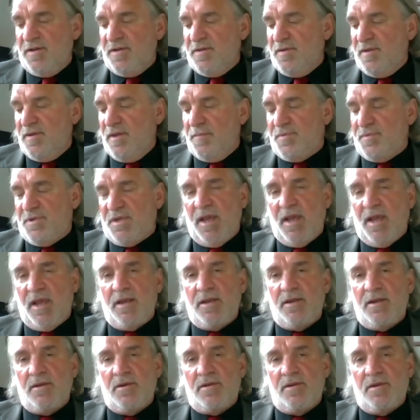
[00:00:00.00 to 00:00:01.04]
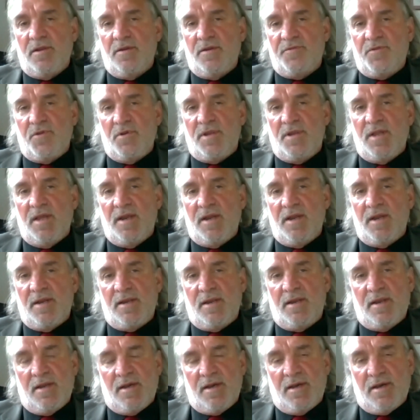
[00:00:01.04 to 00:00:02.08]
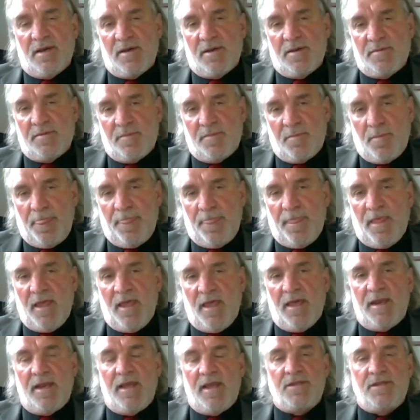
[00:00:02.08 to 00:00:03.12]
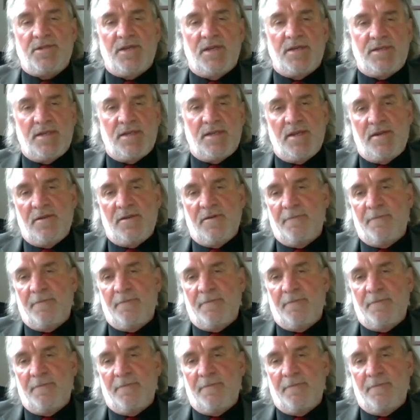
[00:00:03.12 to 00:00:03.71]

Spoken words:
obtained if you did it at age 18.